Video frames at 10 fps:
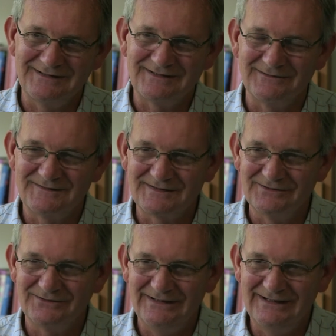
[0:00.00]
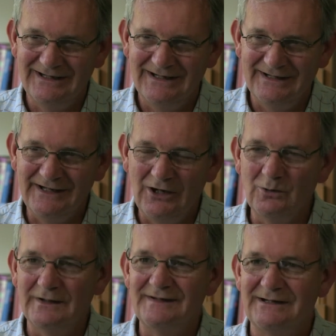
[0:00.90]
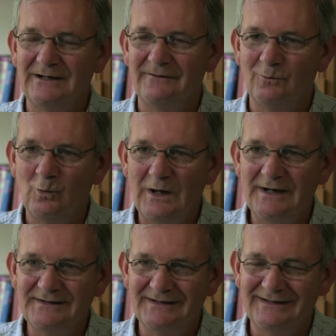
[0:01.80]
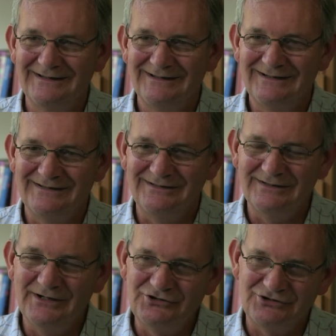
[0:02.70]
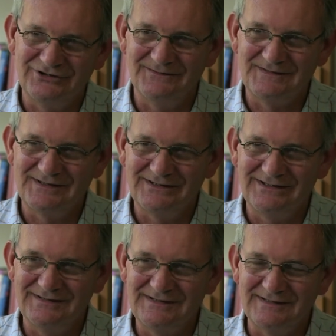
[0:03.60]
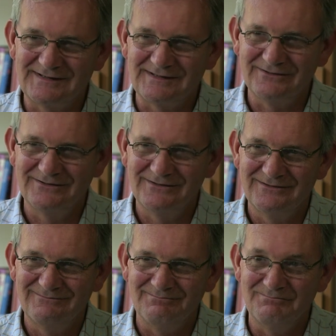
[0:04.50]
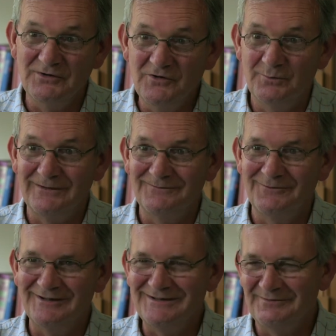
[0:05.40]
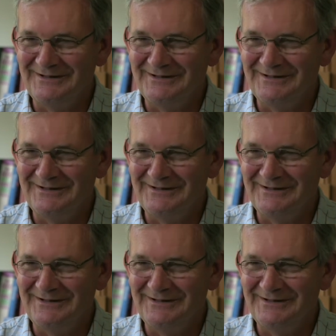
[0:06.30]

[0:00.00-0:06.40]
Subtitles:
the sort of story and the whole idea of the wider notion of Turkey and Tinsel movement, for want of a